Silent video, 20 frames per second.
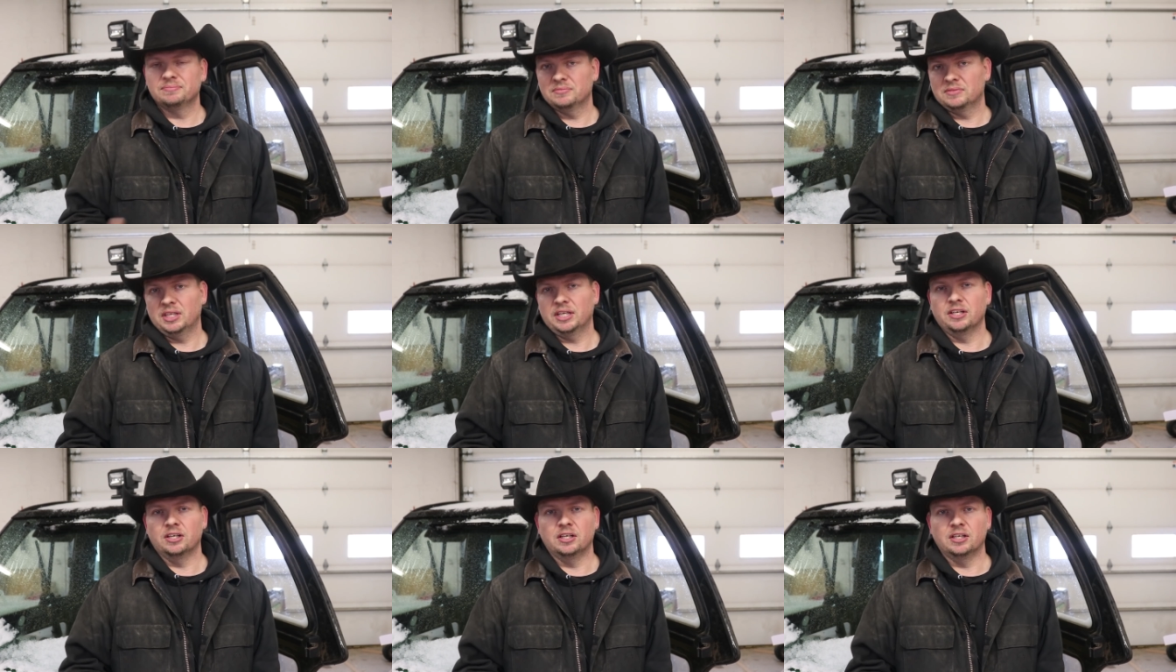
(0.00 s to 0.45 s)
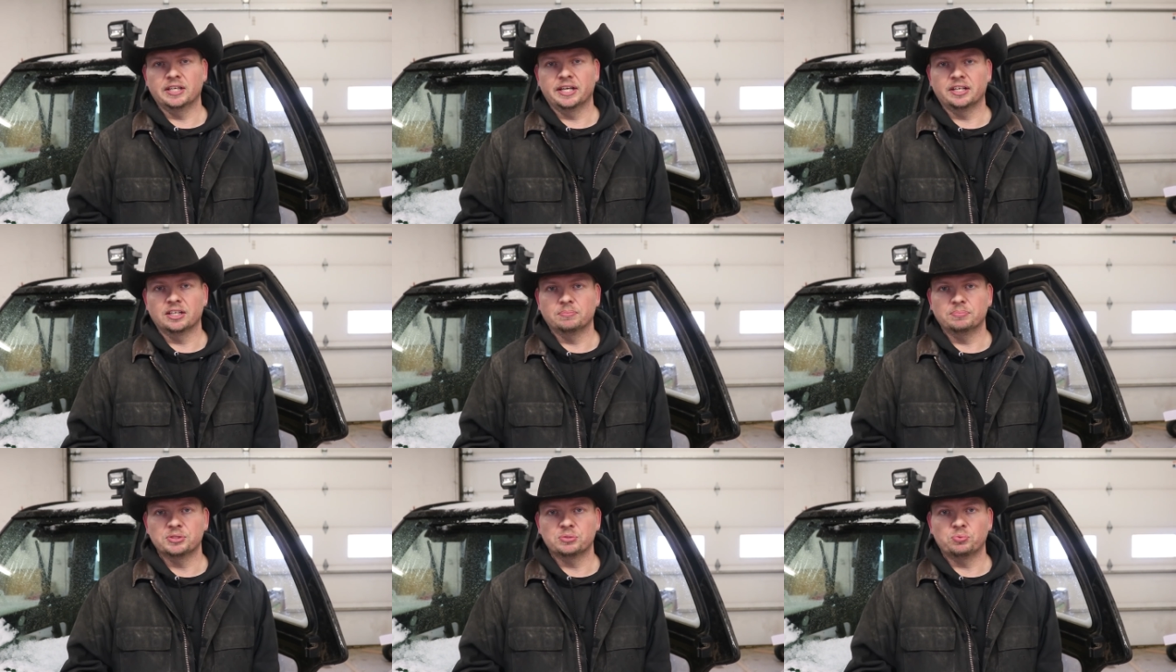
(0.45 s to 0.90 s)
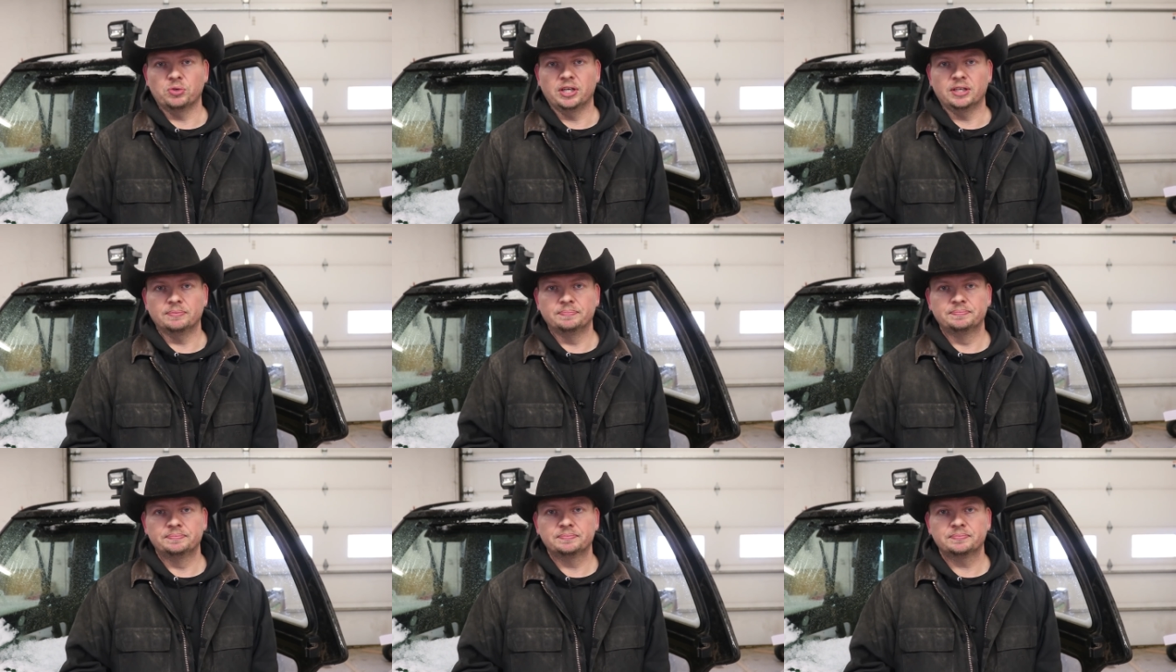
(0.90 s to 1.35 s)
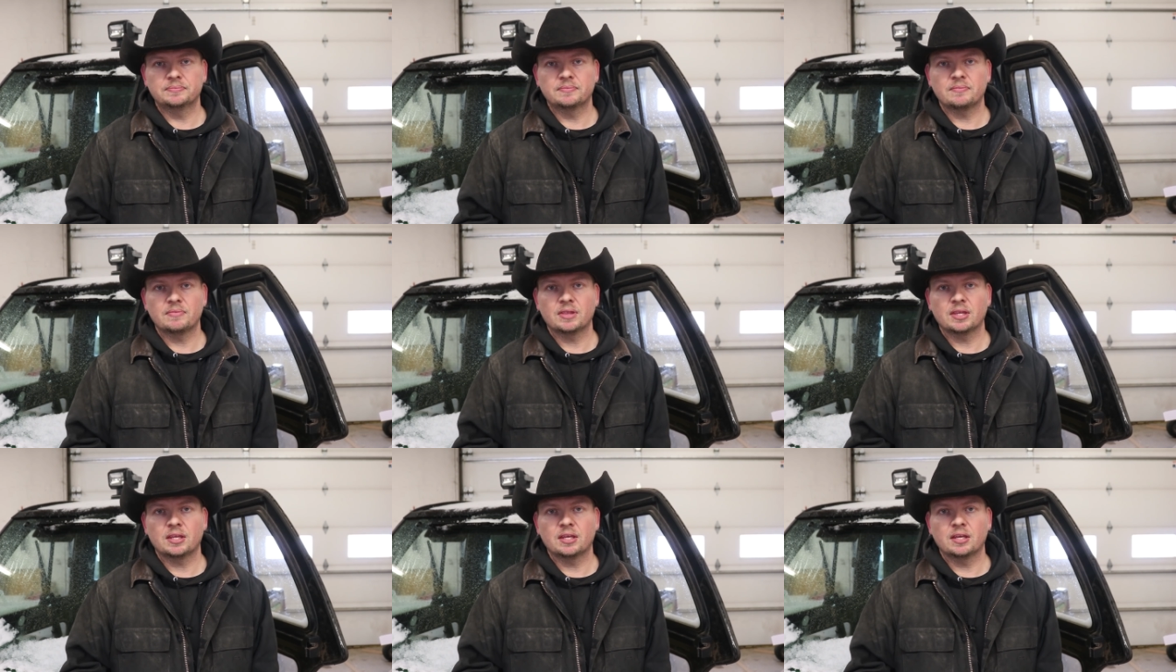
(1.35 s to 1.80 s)
They all add up as well.
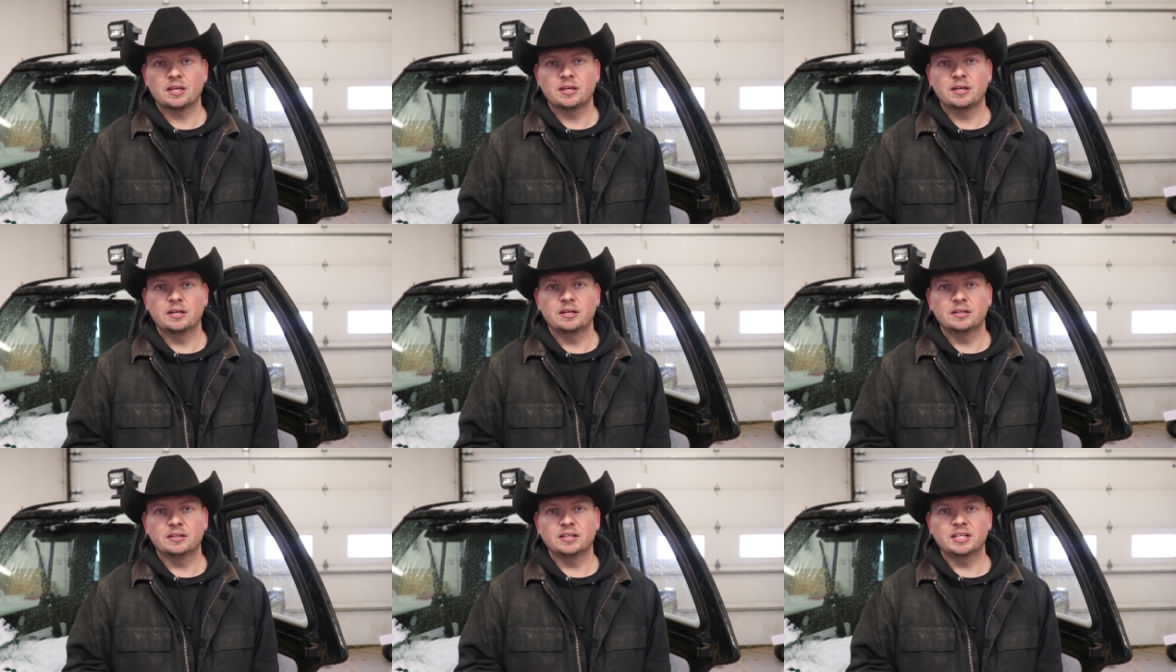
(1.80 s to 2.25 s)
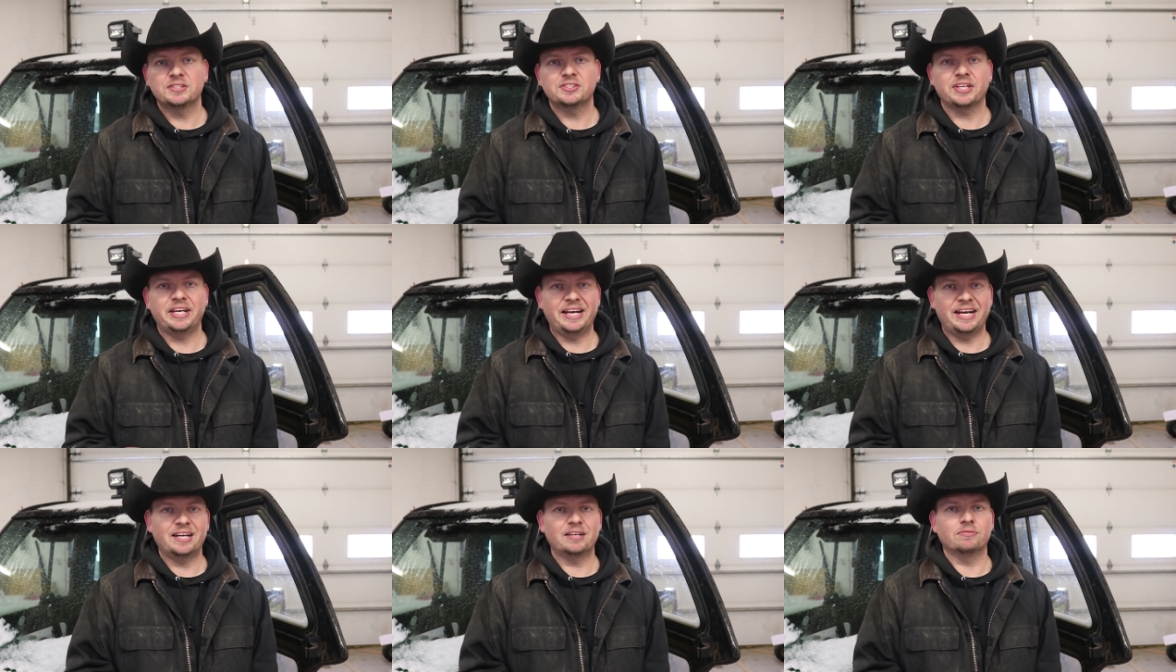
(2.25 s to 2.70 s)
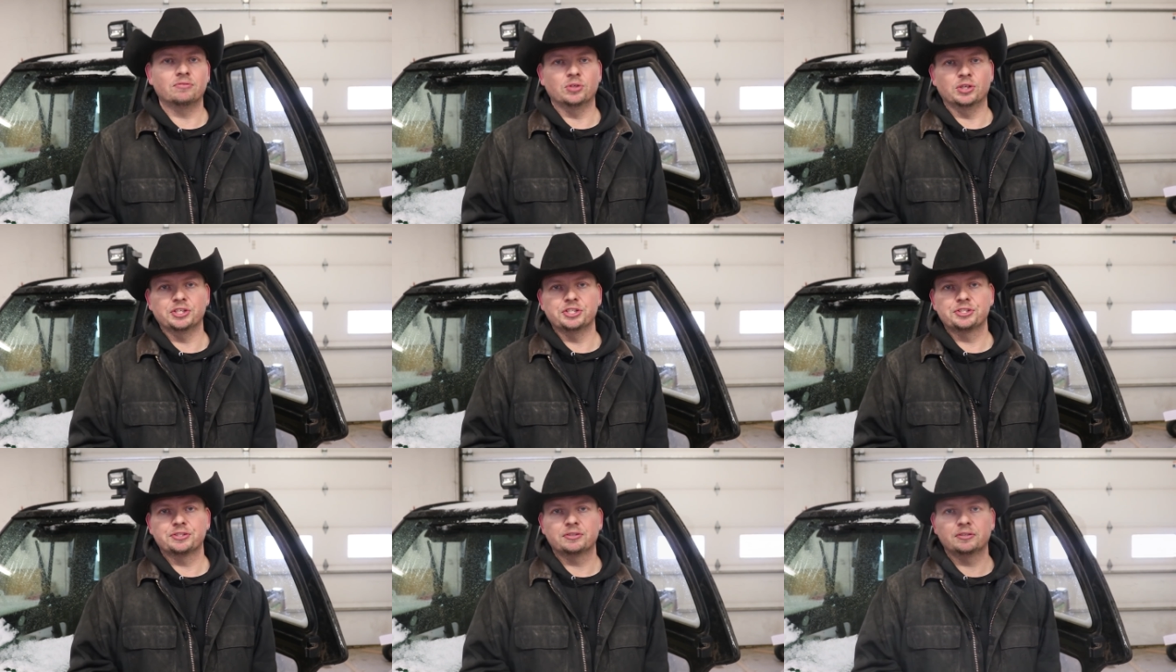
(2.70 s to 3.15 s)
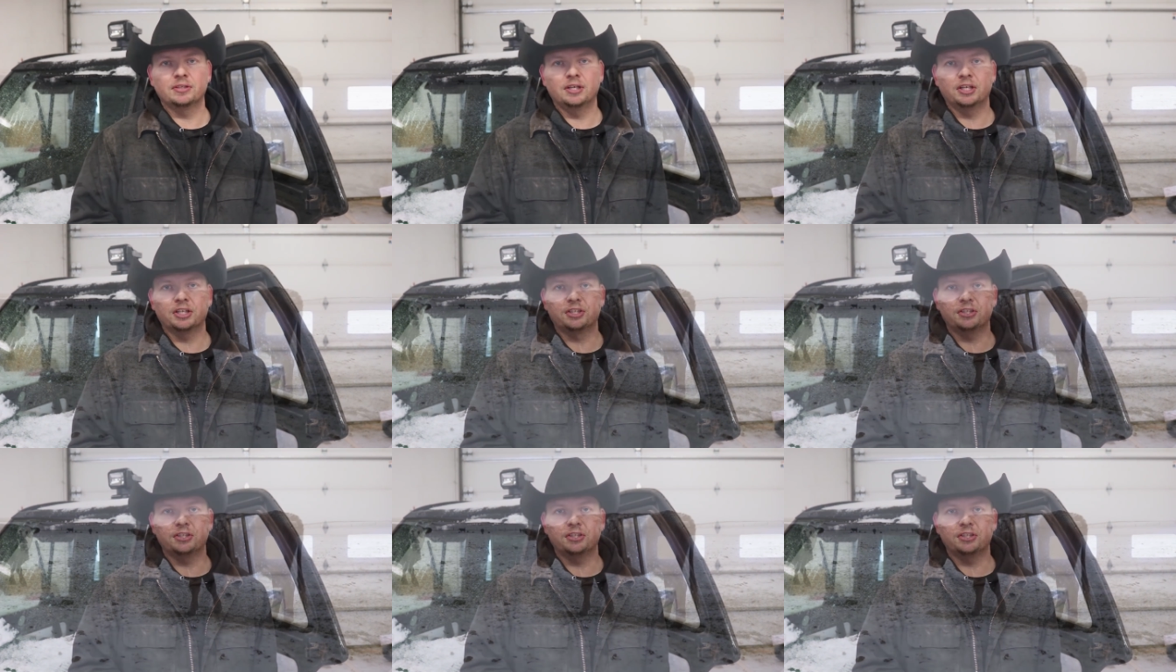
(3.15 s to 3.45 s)
Let's average a